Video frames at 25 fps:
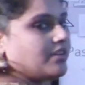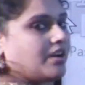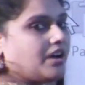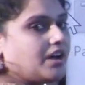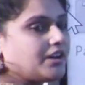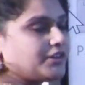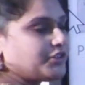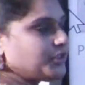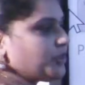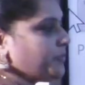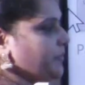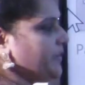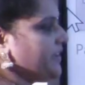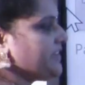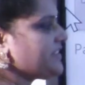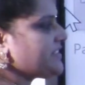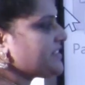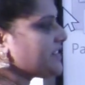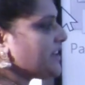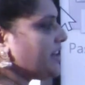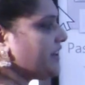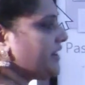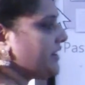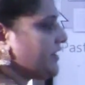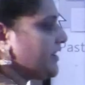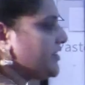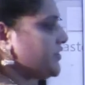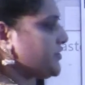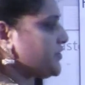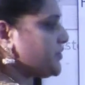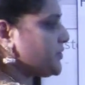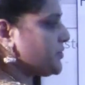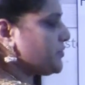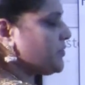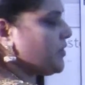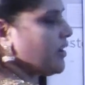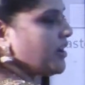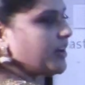arguments contains
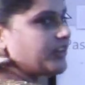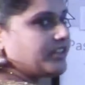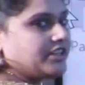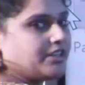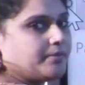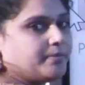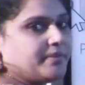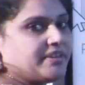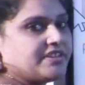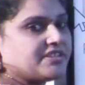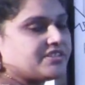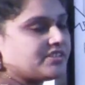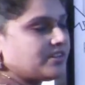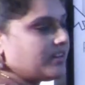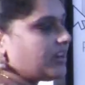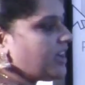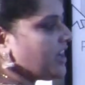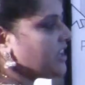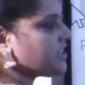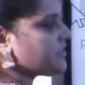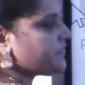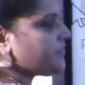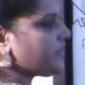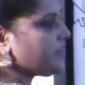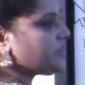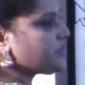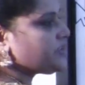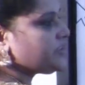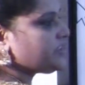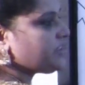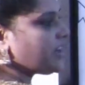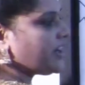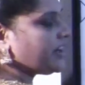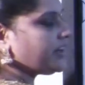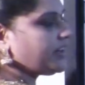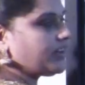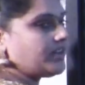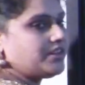two arguments. The large function
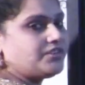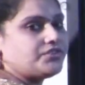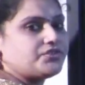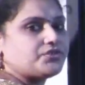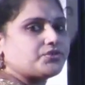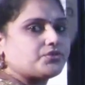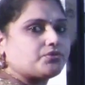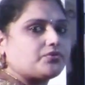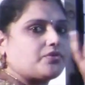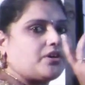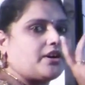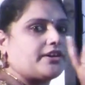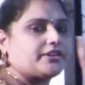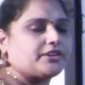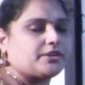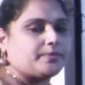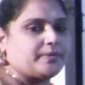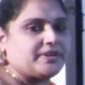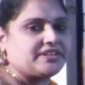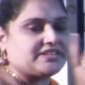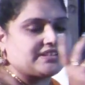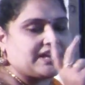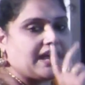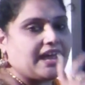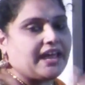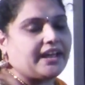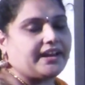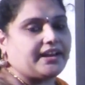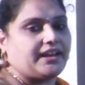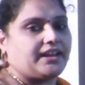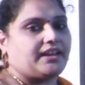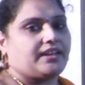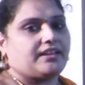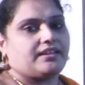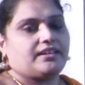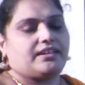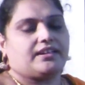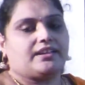contains two arguments.
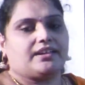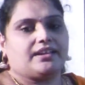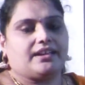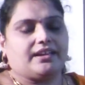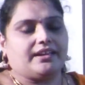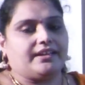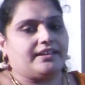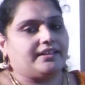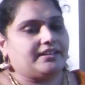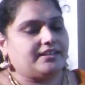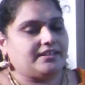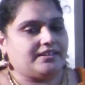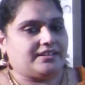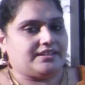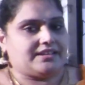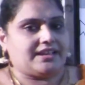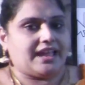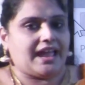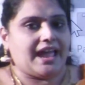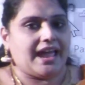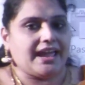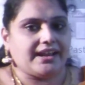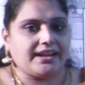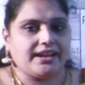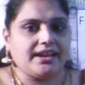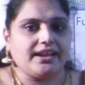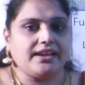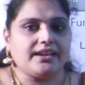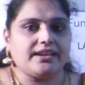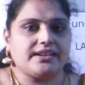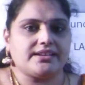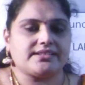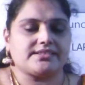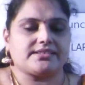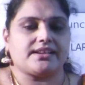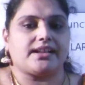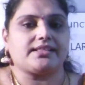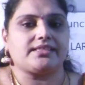Array.
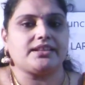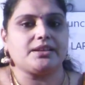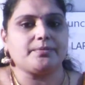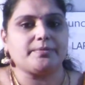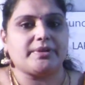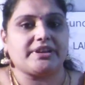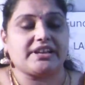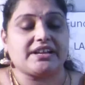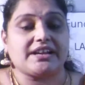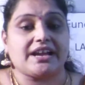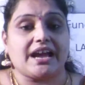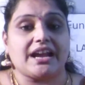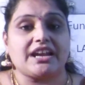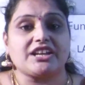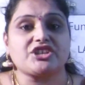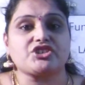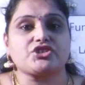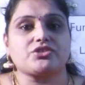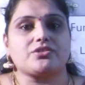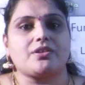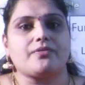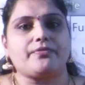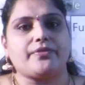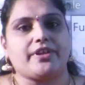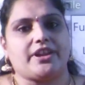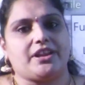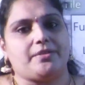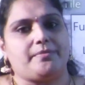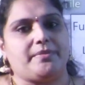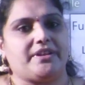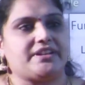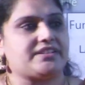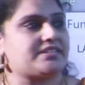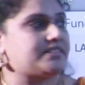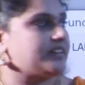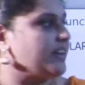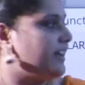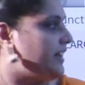Array is nothing but a collection of
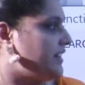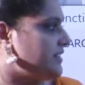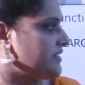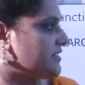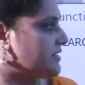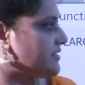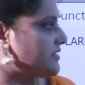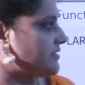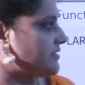elements. Yes.